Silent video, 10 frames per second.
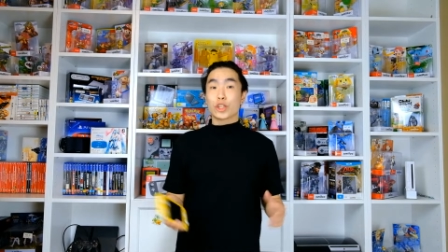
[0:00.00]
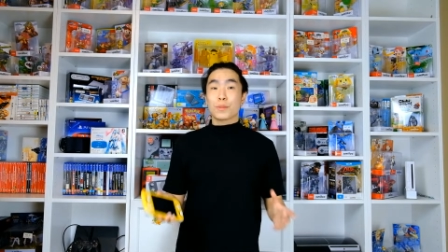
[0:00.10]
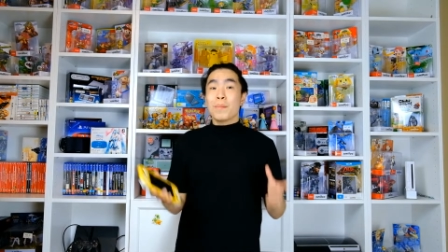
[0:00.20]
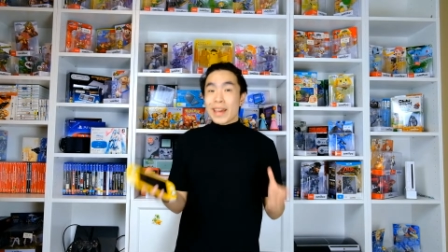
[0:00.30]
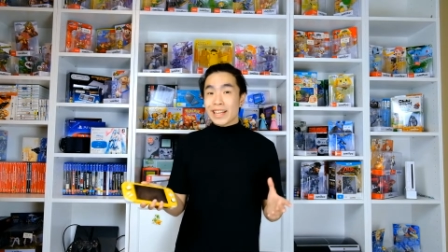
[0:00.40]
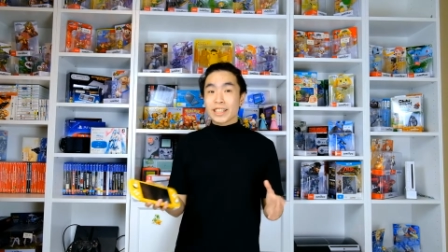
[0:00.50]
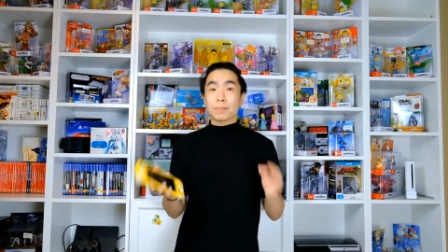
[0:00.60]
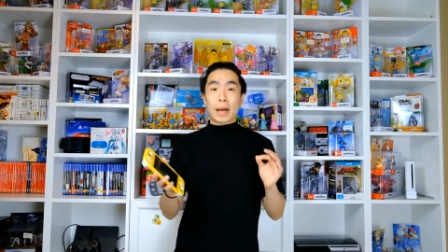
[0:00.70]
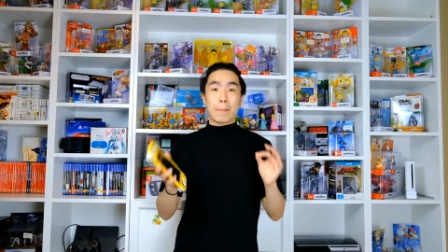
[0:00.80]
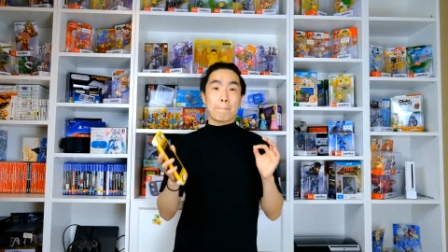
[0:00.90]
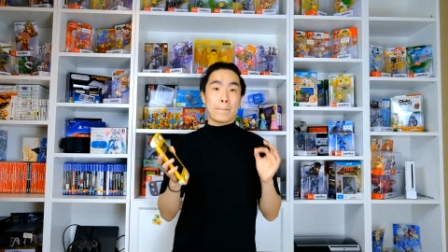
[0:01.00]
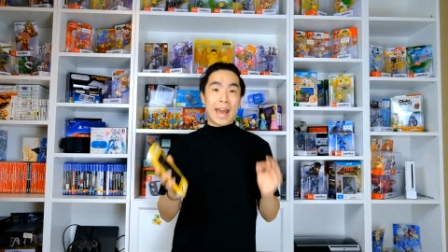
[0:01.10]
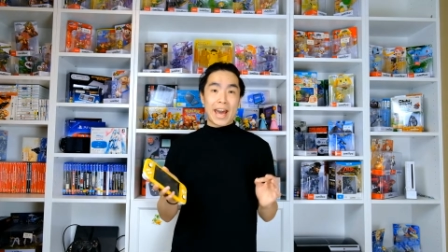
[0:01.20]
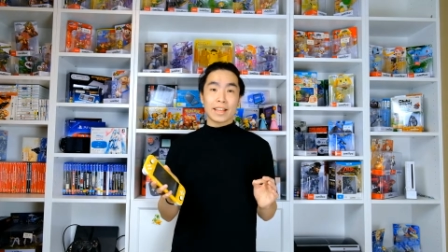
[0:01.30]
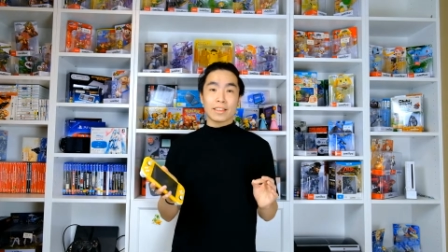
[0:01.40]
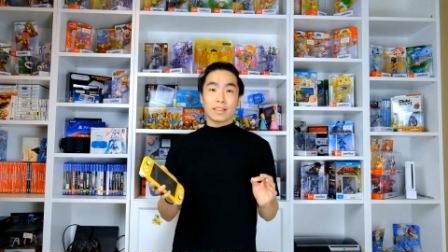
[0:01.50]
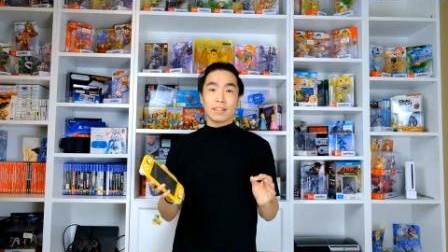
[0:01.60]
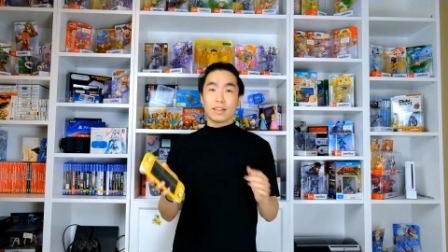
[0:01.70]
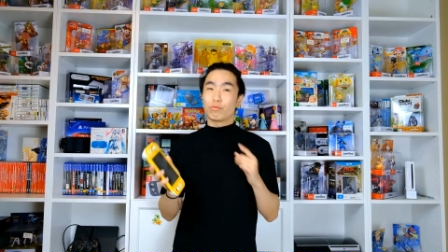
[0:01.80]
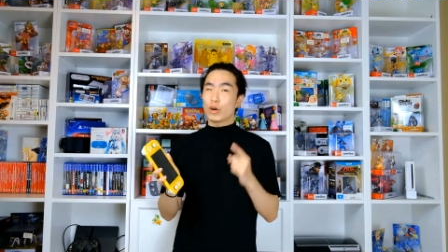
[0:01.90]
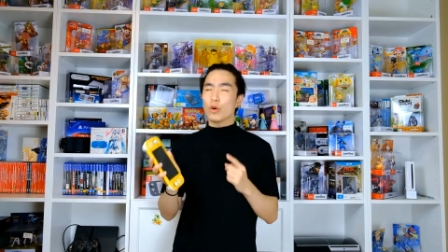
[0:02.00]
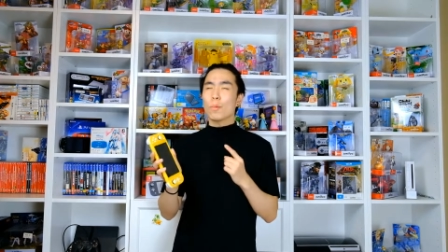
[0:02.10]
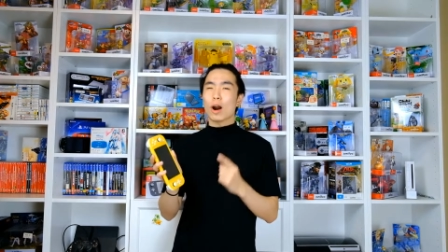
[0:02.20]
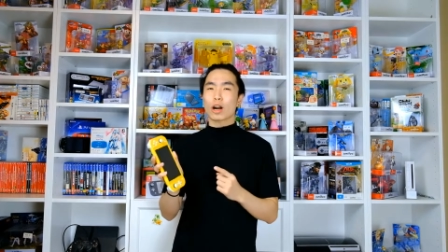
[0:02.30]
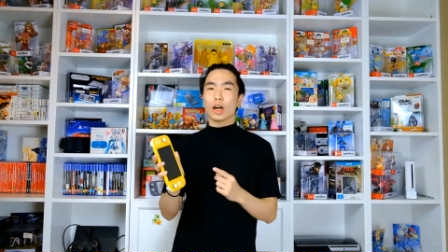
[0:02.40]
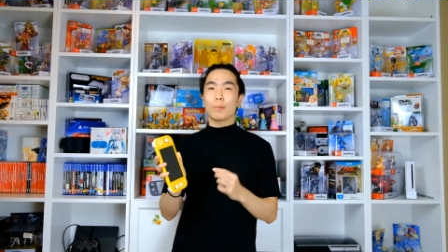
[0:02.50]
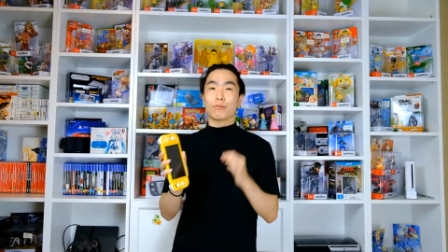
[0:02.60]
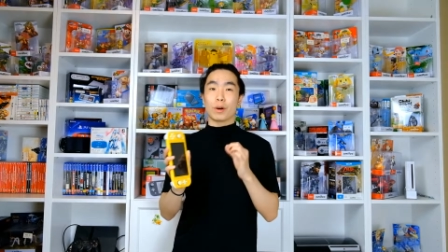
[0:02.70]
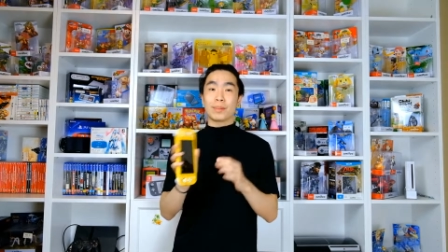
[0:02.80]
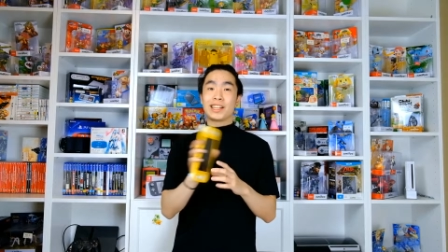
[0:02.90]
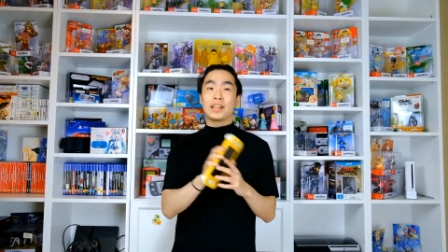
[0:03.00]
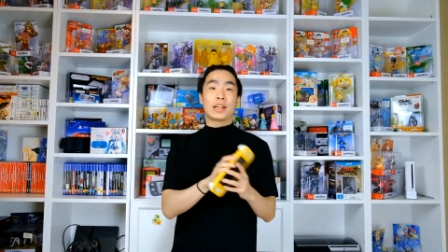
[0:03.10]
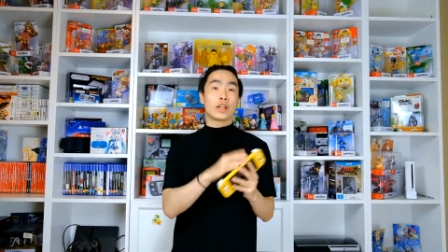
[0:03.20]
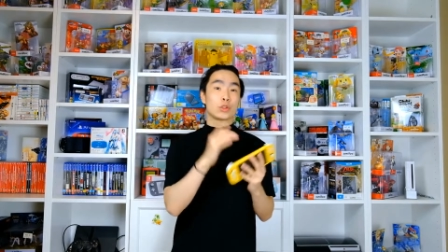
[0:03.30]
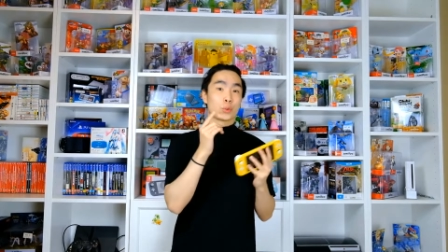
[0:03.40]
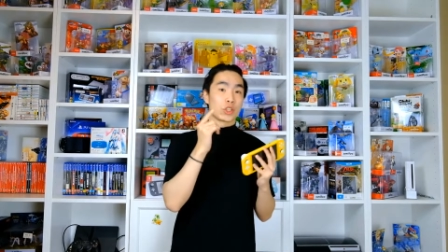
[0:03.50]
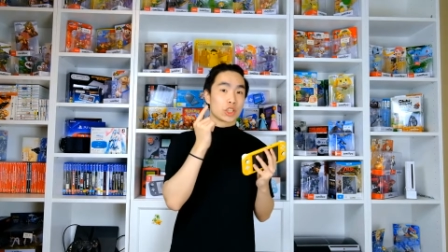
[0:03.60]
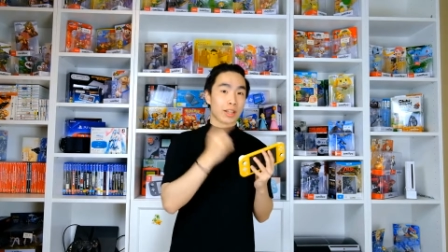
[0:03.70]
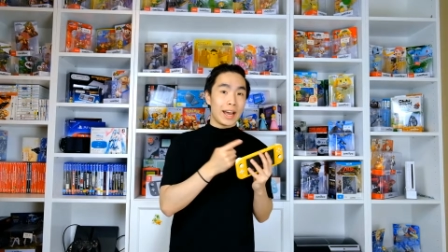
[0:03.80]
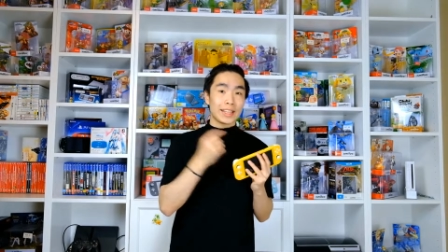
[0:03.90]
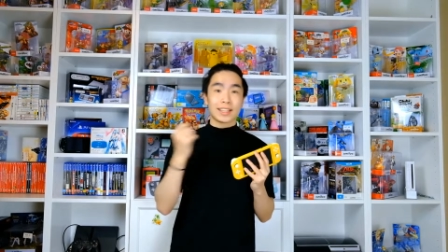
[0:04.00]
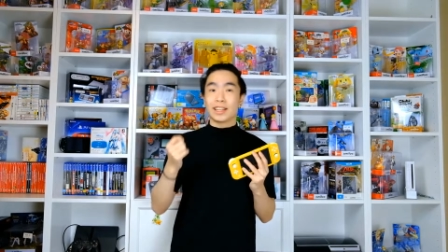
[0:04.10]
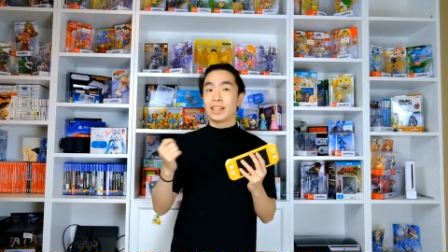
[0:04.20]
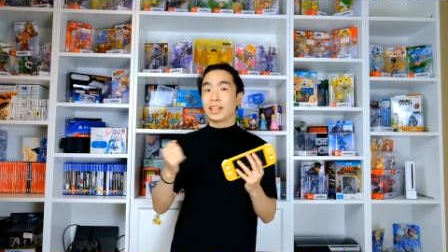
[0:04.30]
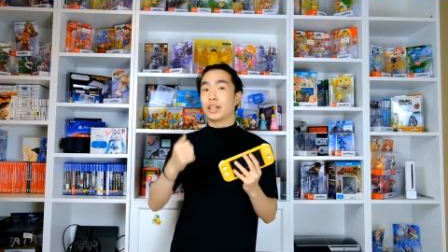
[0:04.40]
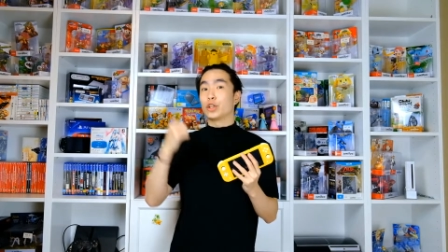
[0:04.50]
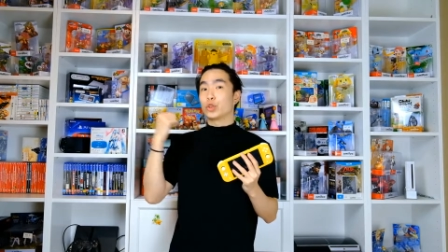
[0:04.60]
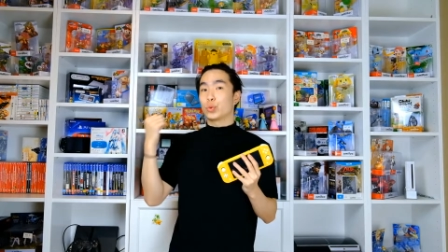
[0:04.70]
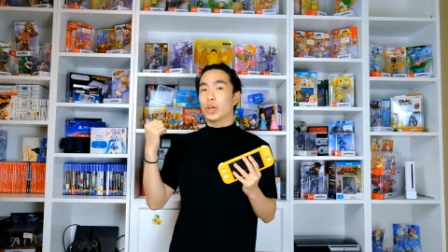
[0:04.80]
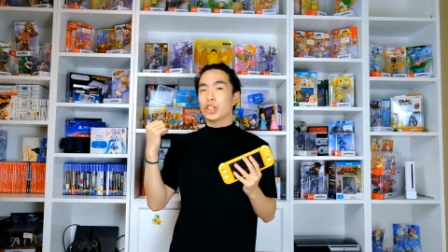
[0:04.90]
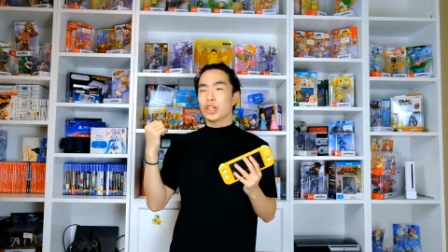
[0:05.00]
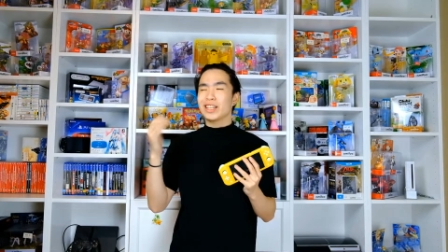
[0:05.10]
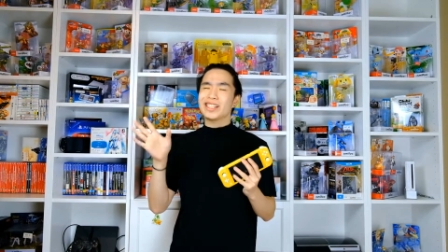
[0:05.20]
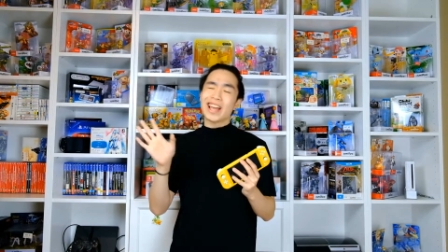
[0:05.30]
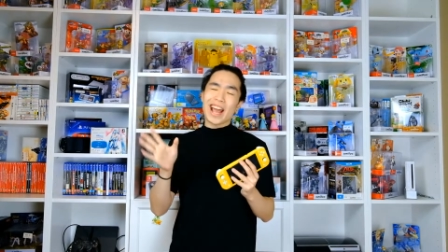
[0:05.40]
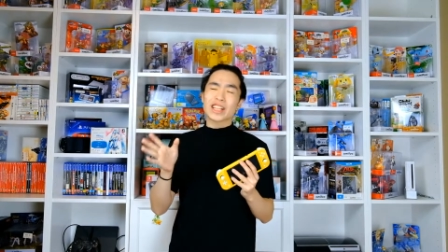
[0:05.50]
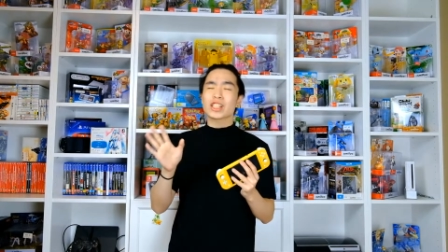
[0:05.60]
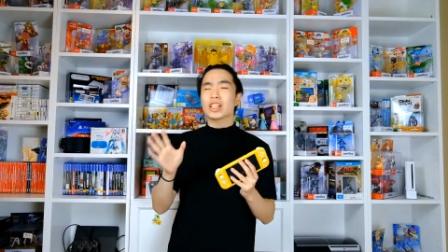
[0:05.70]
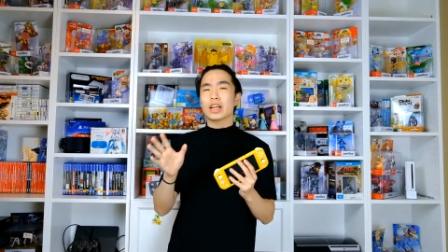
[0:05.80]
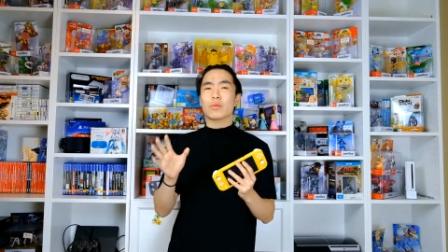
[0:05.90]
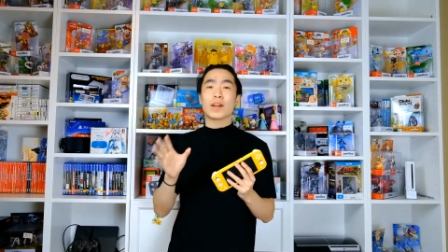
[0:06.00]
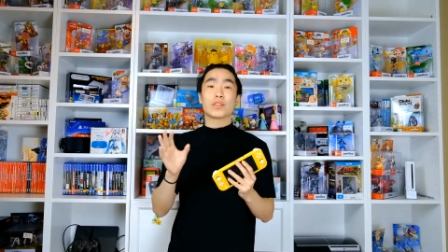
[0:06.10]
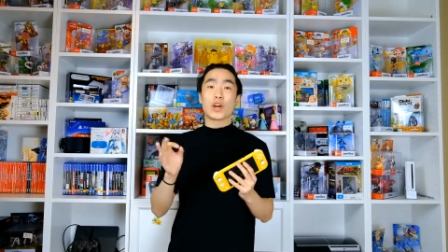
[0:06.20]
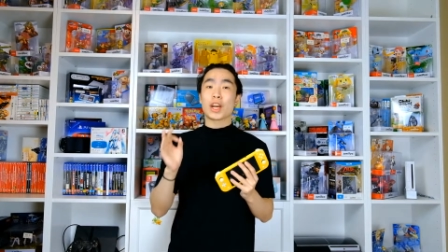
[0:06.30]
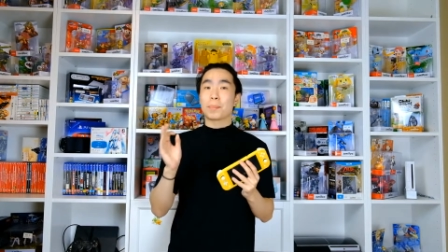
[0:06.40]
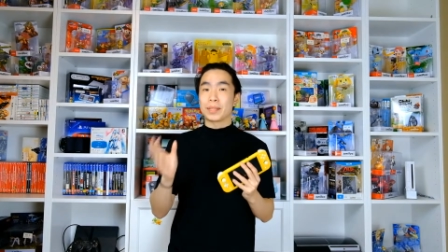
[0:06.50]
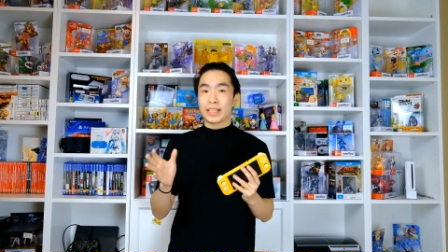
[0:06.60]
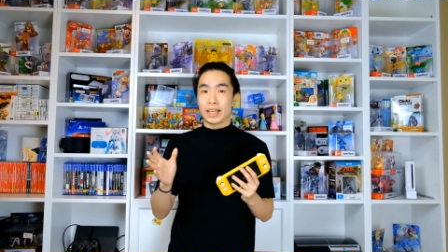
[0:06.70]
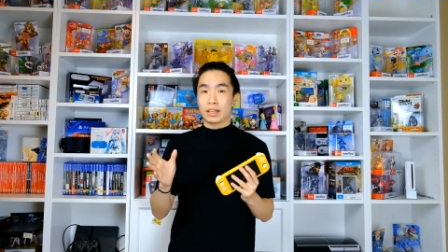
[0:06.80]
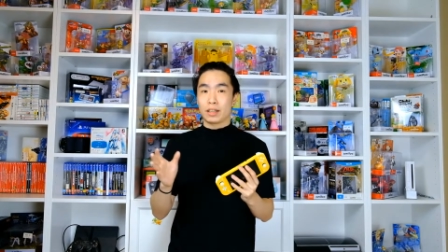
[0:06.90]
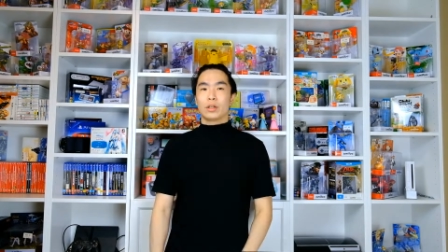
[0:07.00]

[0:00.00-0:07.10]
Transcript: Which means, by math, the real markup from the Nintendo Switch Lite to the Nintendo Switch is actually around 30%.